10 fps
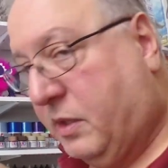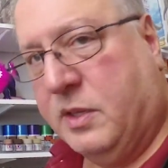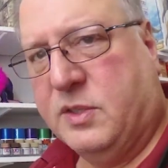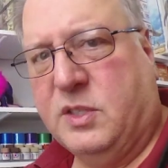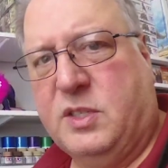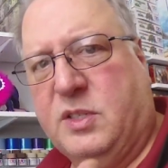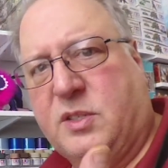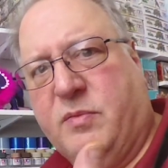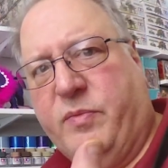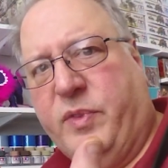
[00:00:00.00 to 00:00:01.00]
because it's
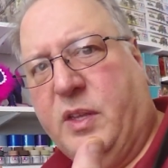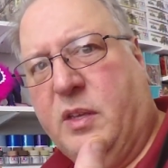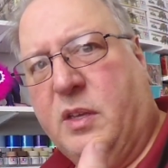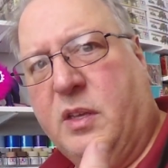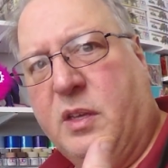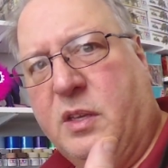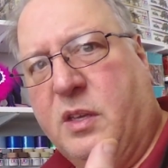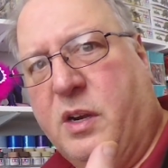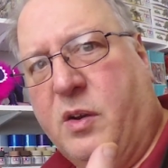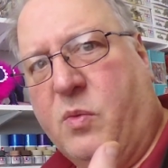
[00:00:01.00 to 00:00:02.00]
just,
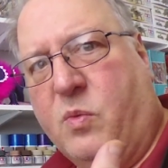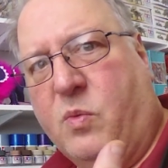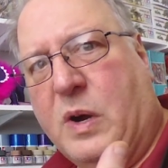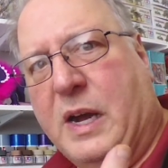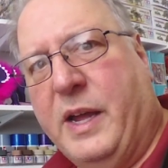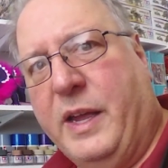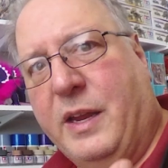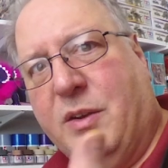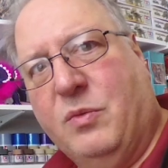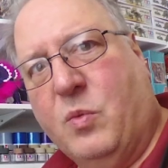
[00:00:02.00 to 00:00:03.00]

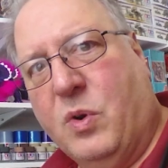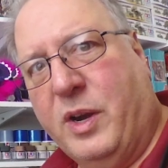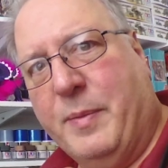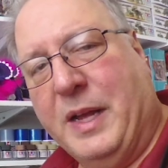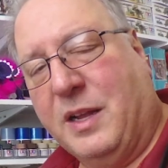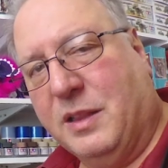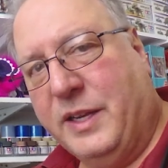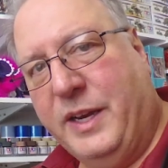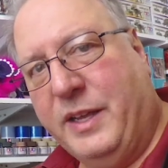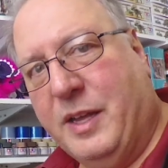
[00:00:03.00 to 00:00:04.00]
why worry about
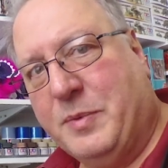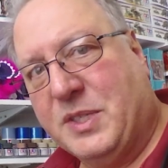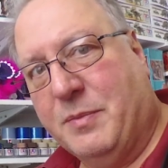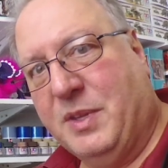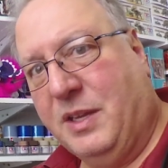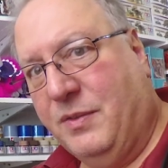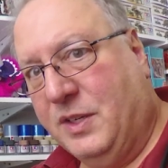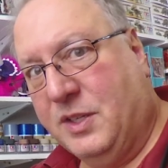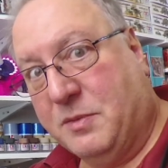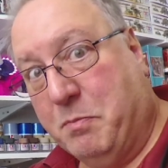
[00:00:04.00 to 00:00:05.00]
cleaning up something if you
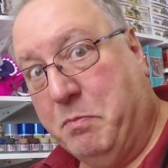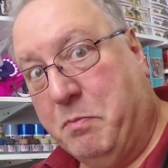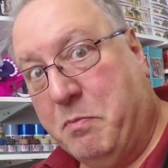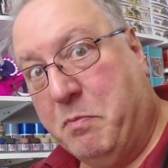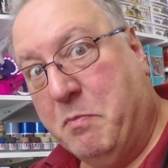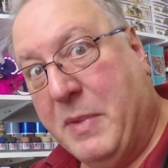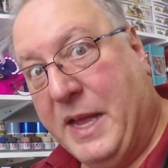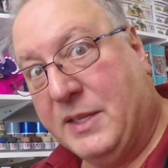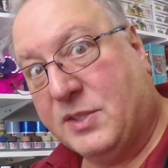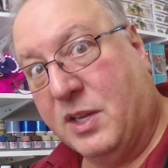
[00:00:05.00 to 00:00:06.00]
can just
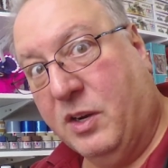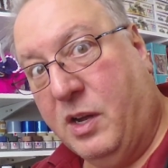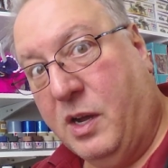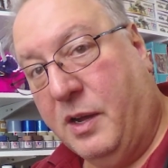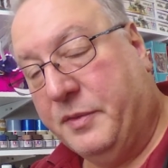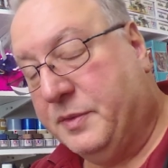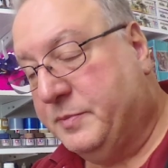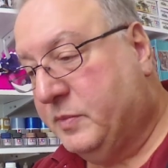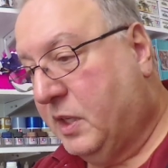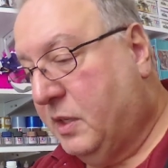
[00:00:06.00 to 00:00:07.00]
mask it off?
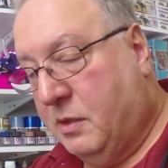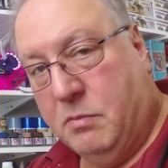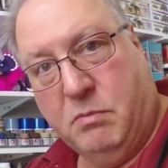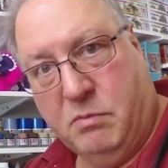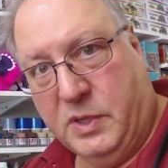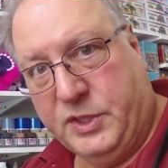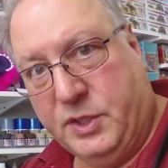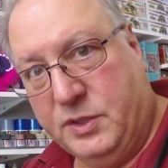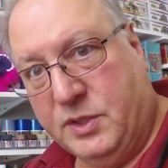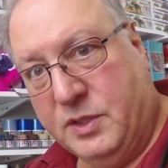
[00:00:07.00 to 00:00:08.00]
Much
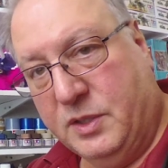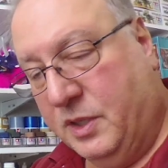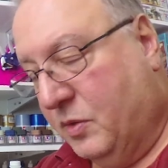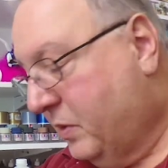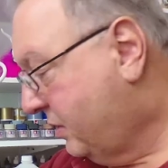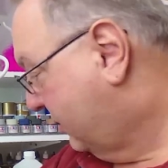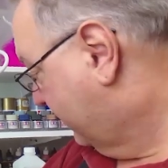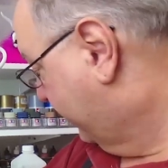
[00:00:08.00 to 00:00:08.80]
easier to deal with.